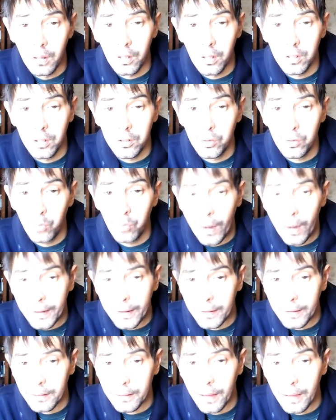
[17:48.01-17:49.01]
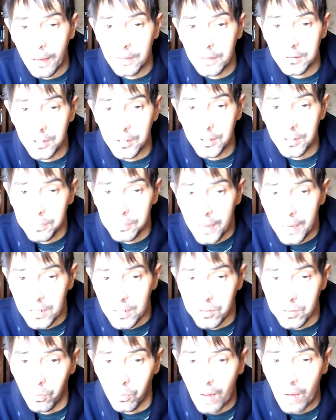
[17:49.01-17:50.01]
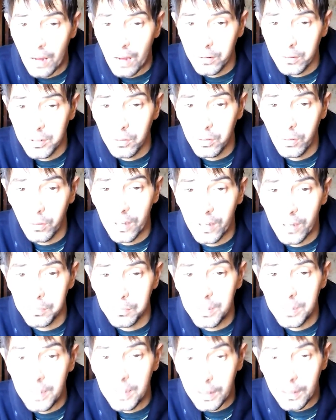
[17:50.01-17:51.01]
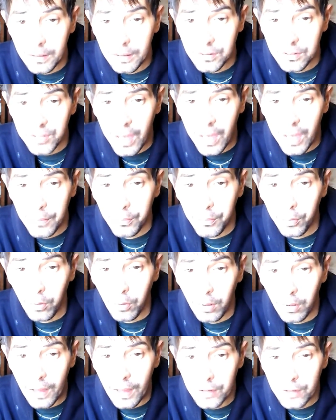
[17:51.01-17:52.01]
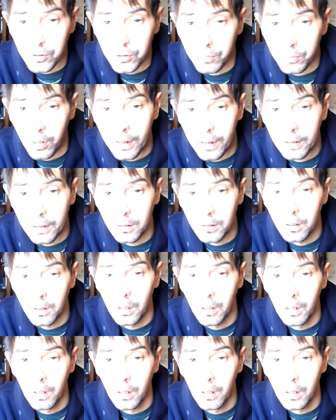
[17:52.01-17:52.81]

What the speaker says: you recognize the space around you as being as capable as your brain,